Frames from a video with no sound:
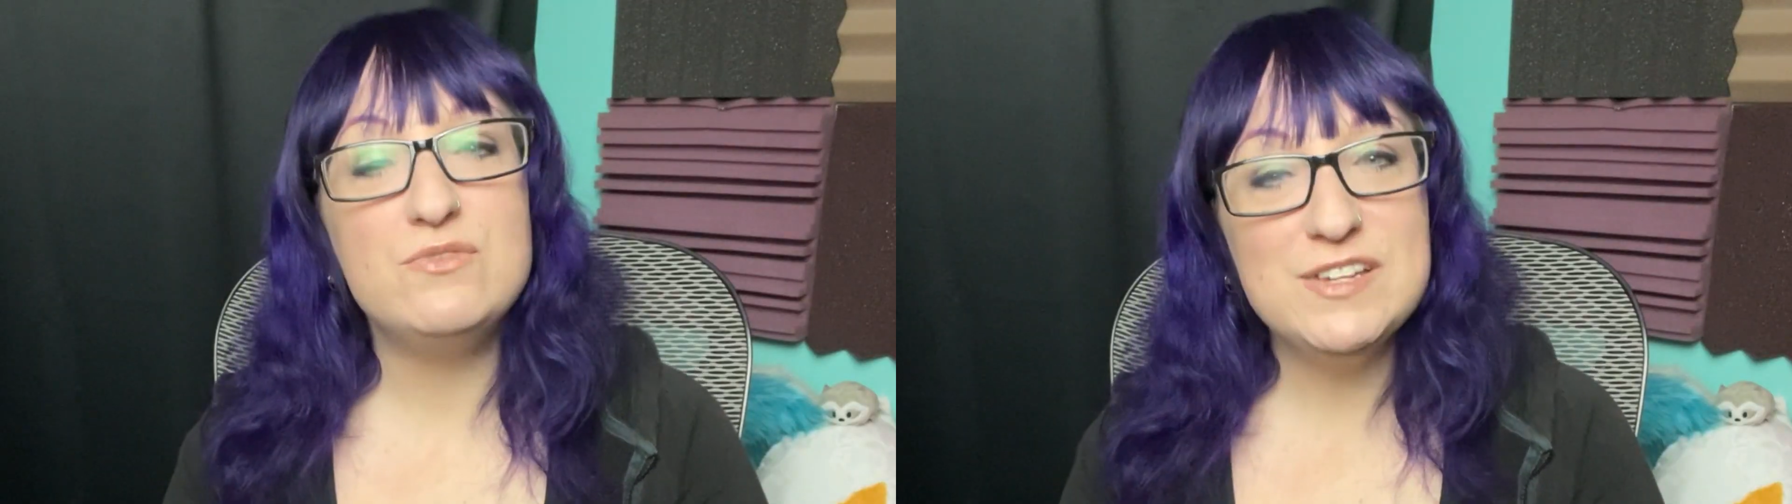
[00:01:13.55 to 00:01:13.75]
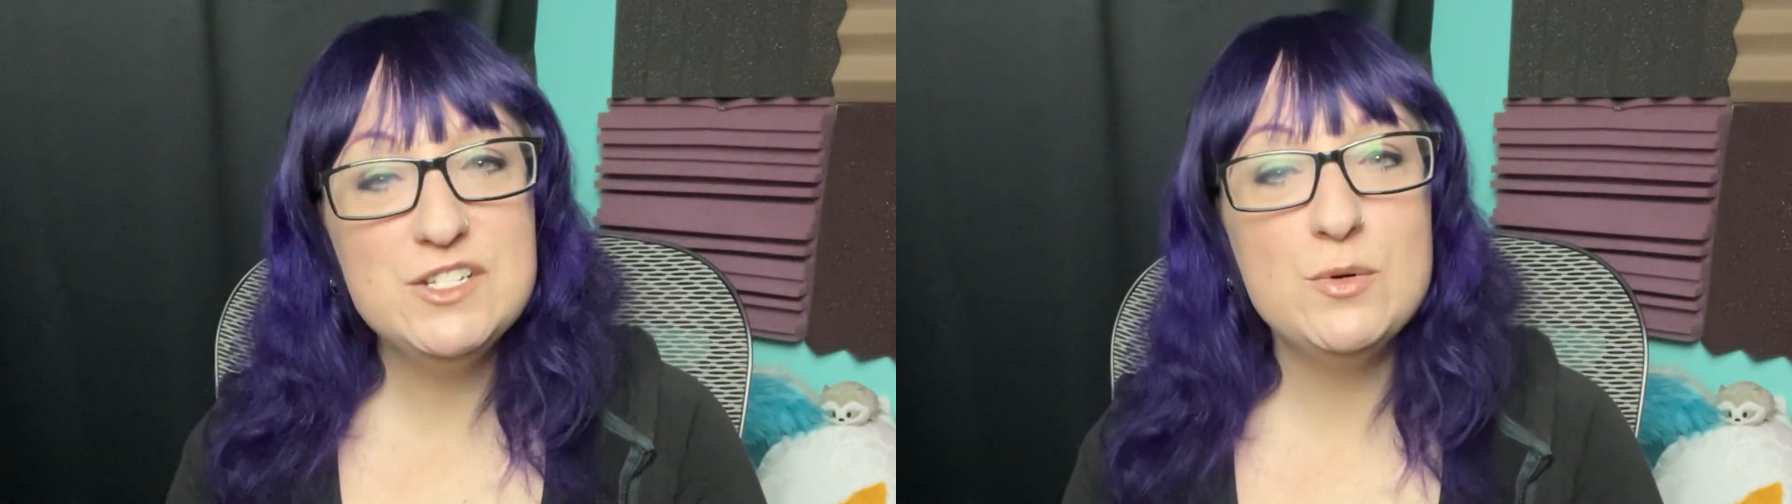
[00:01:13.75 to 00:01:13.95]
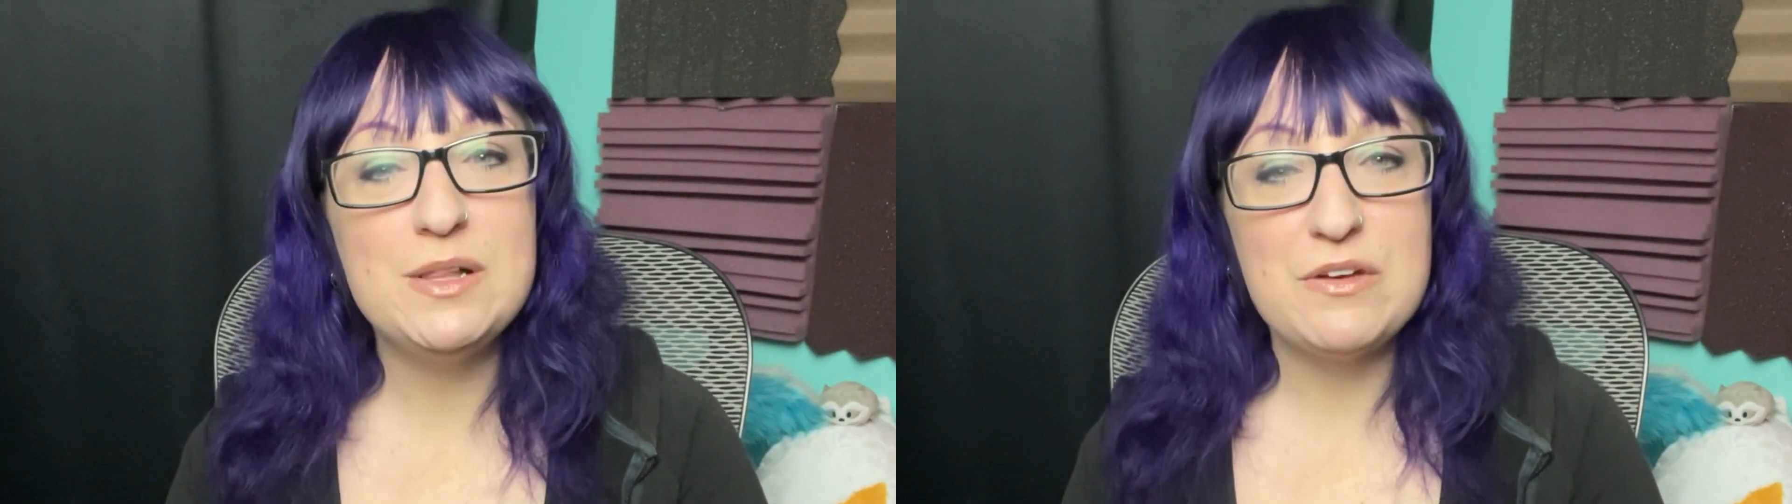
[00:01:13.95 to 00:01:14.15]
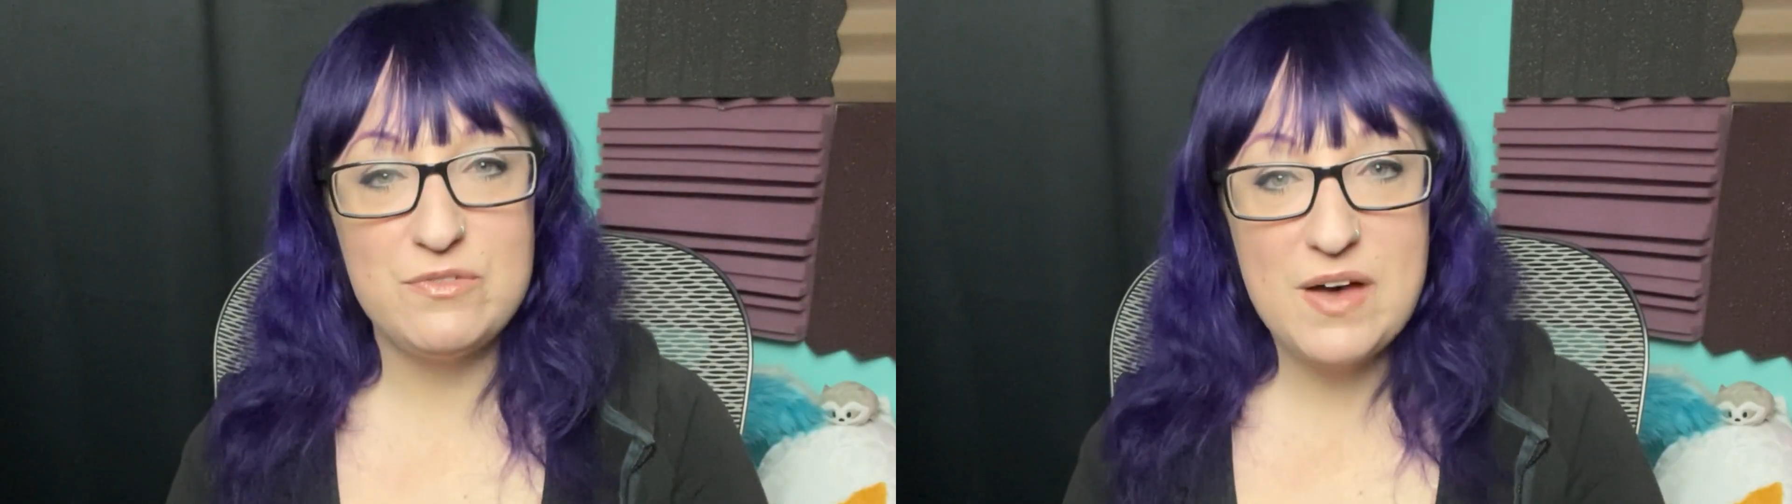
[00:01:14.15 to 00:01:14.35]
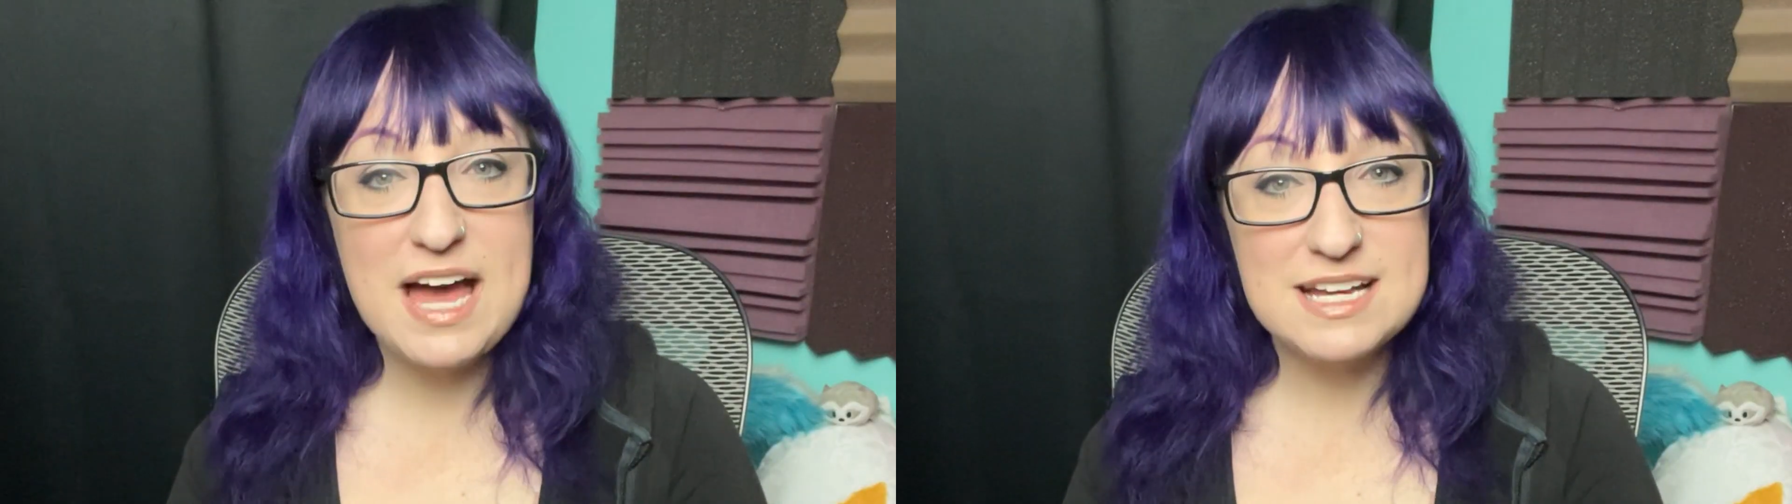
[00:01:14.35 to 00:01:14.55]
visual
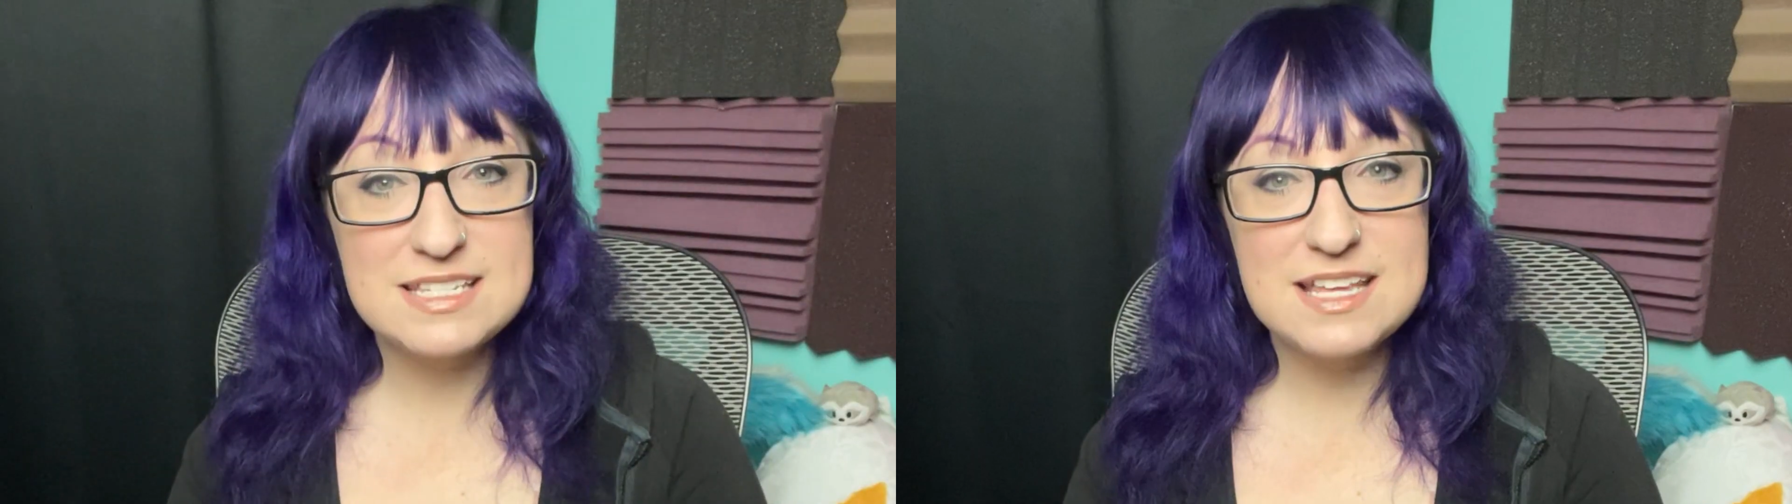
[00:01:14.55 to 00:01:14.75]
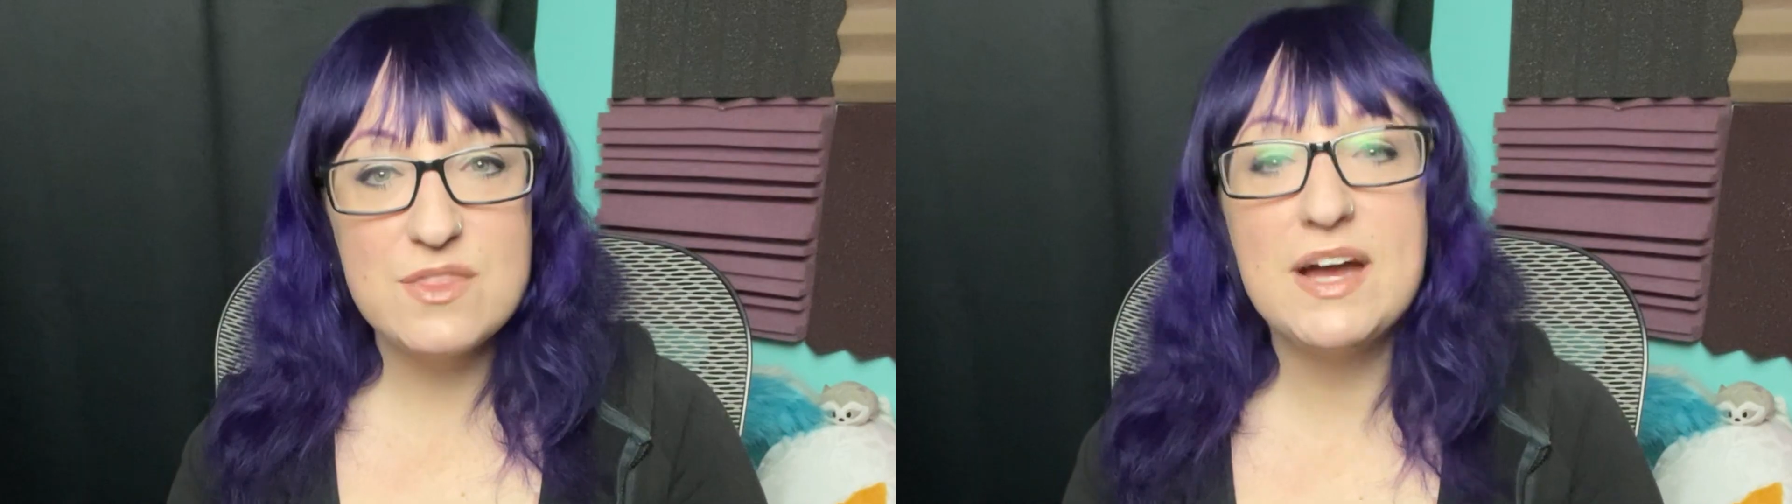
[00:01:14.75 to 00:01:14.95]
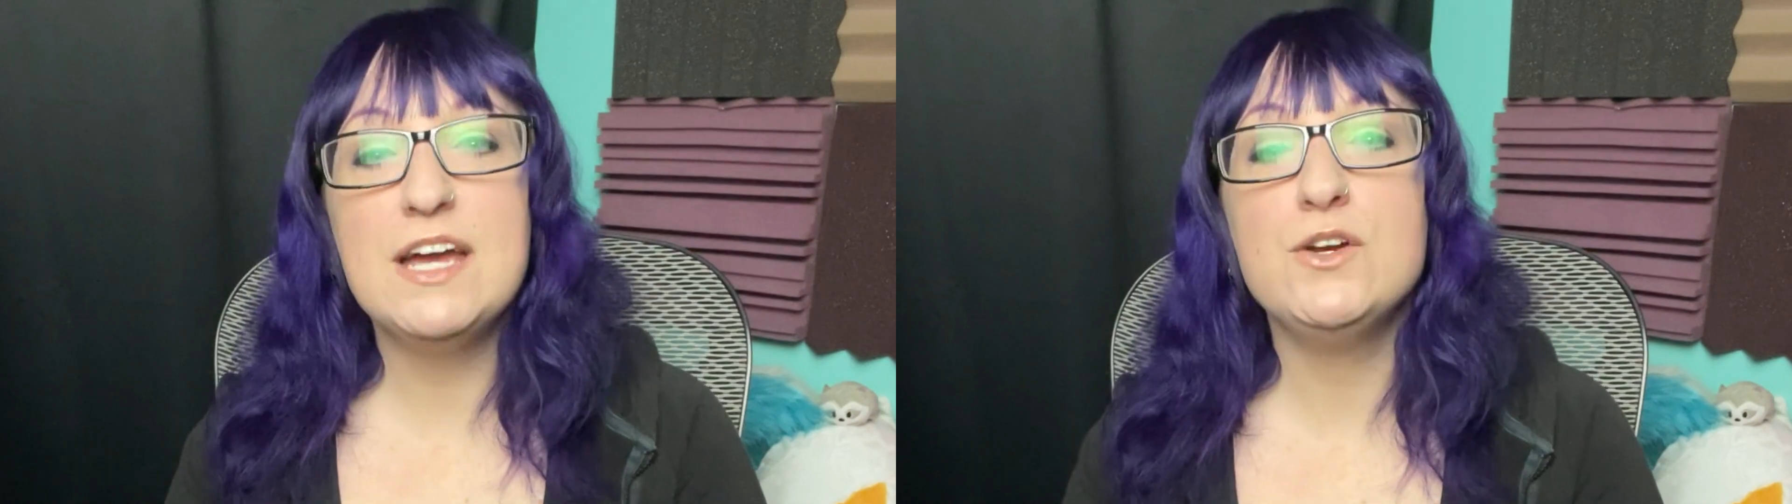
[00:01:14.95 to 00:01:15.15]
effects that can